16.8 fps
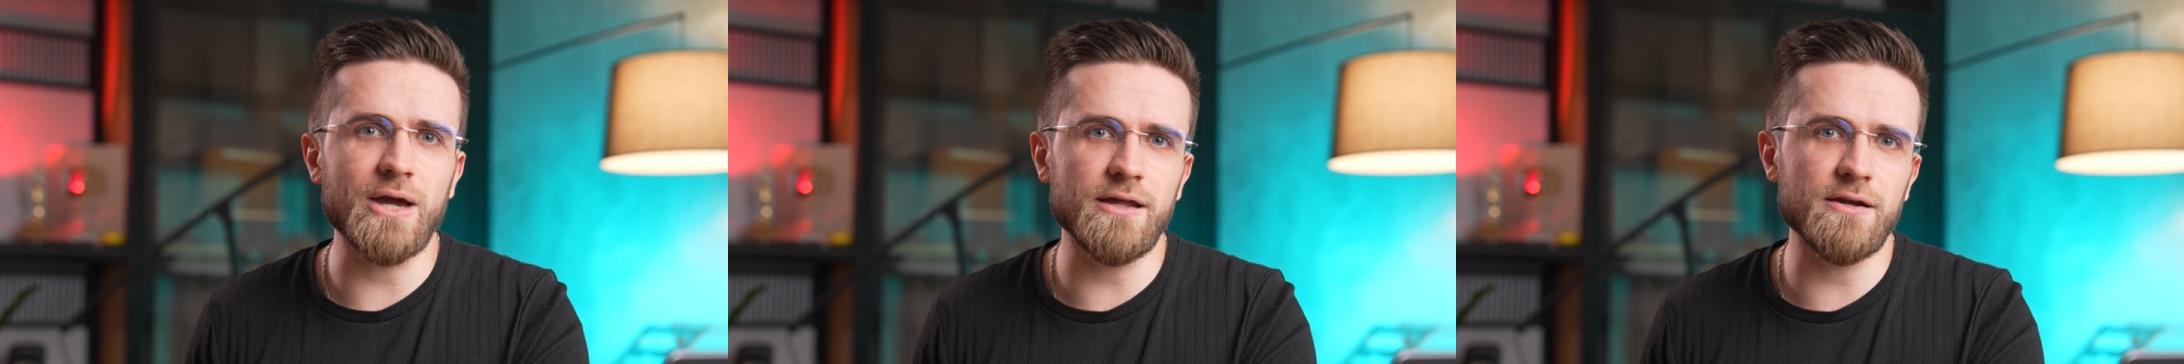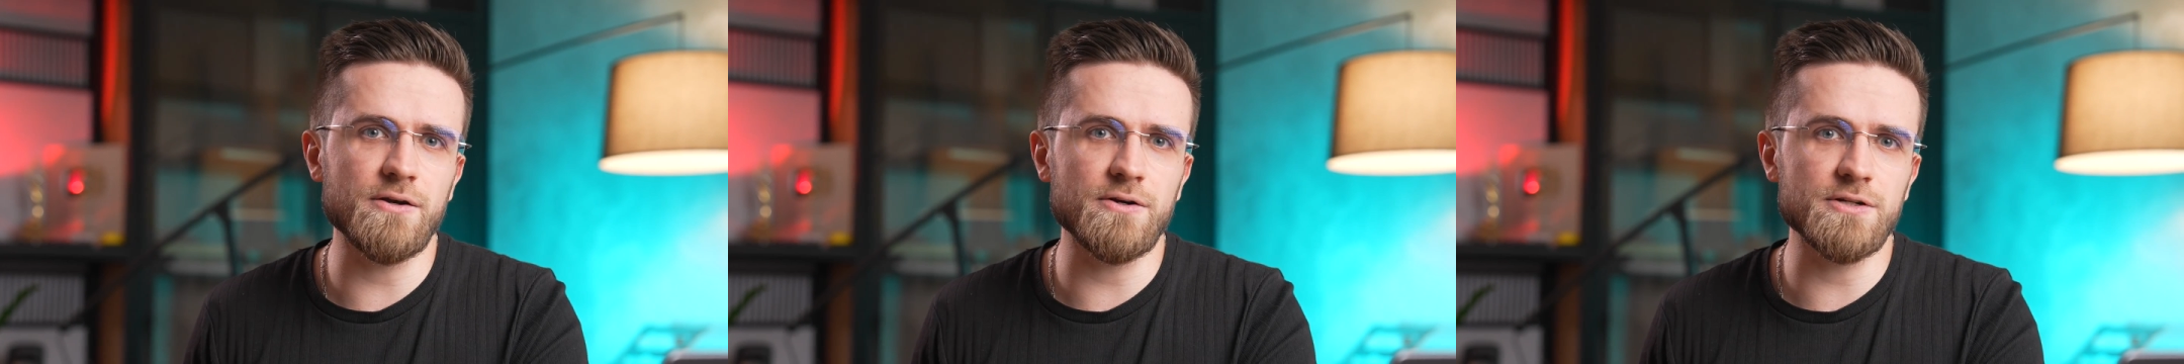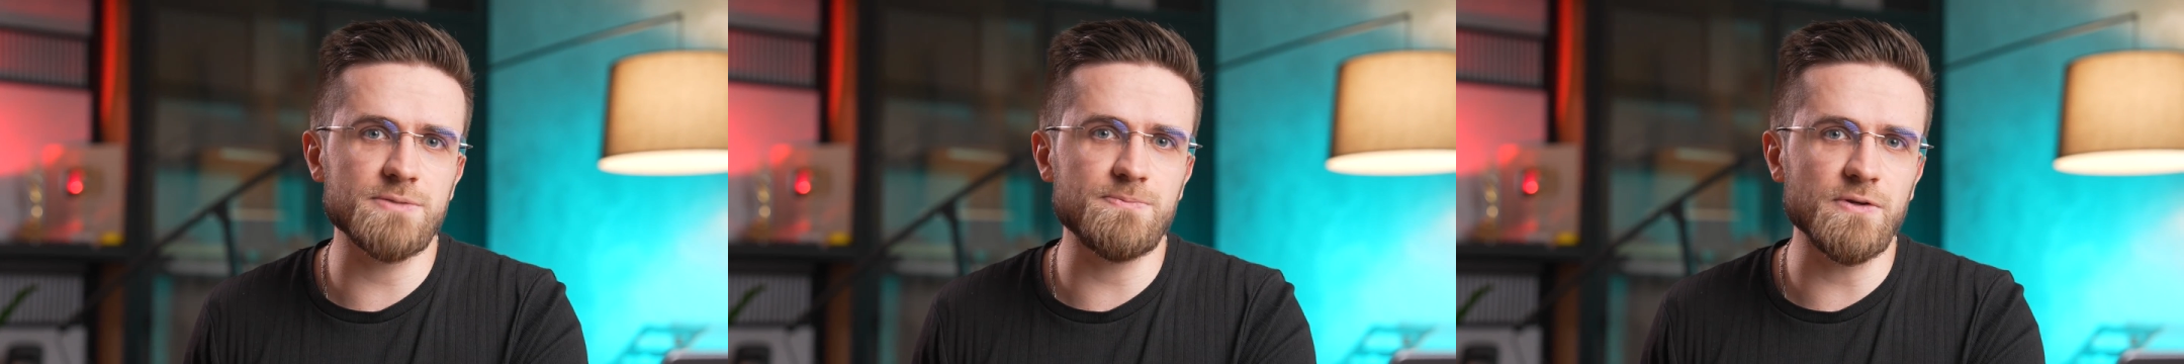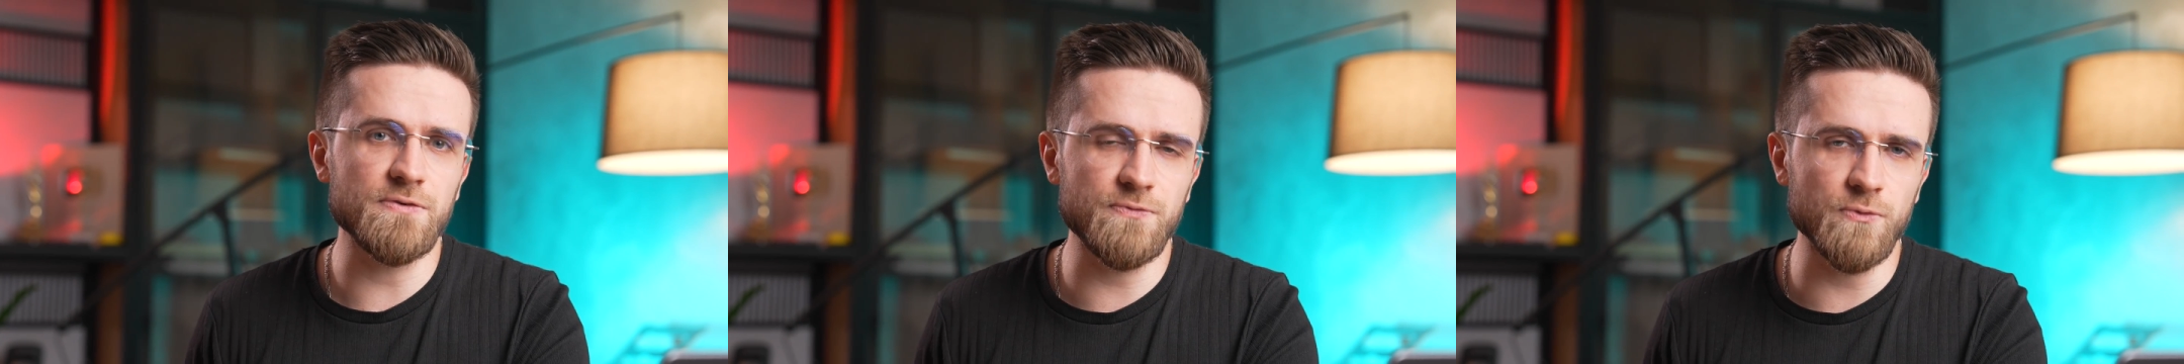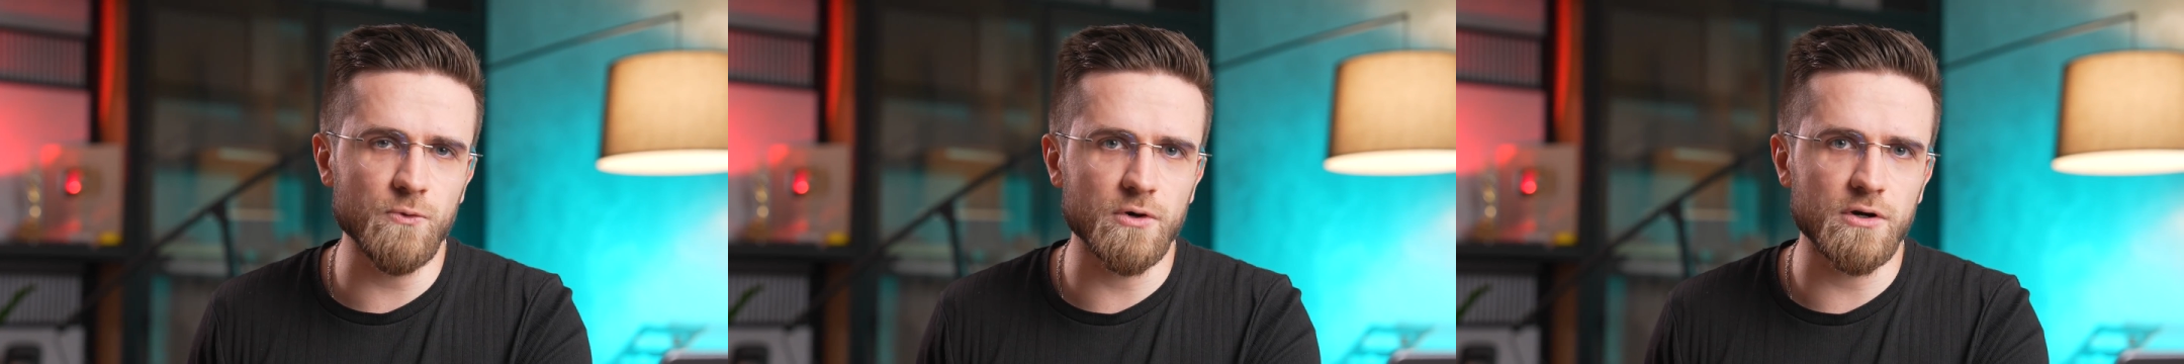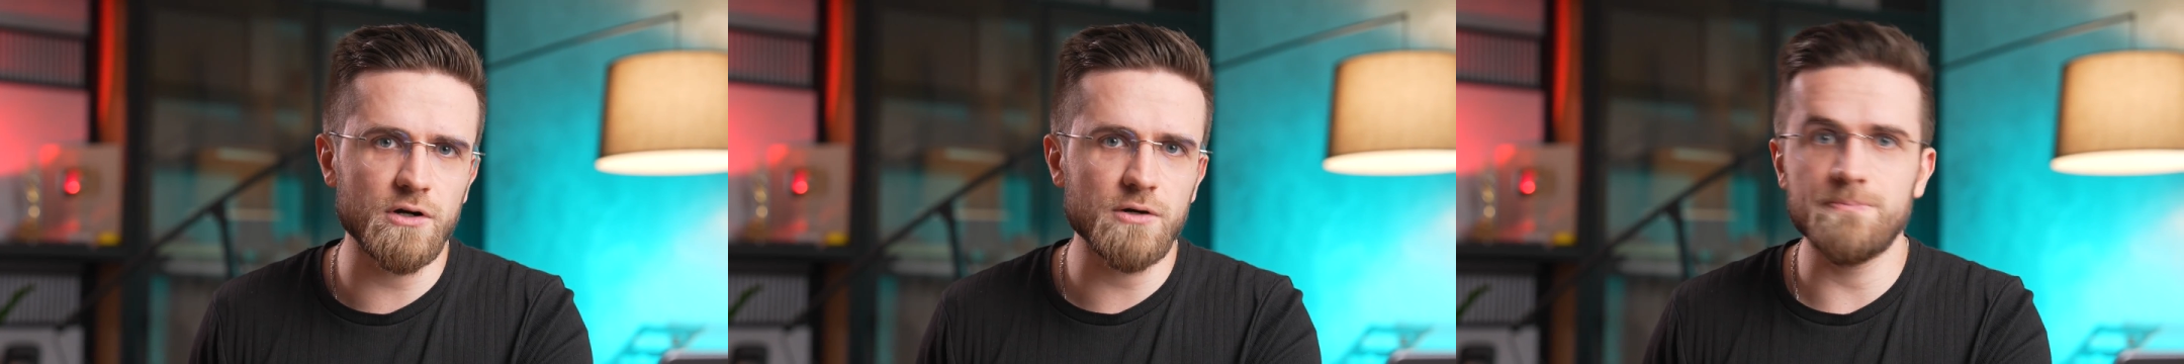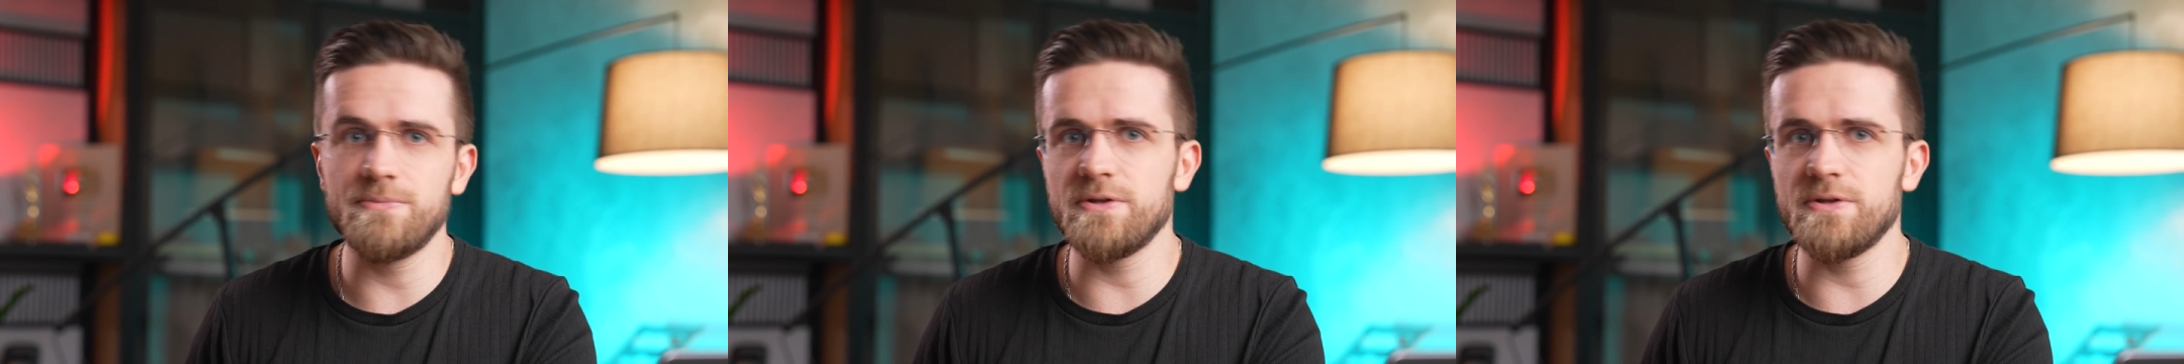editors before,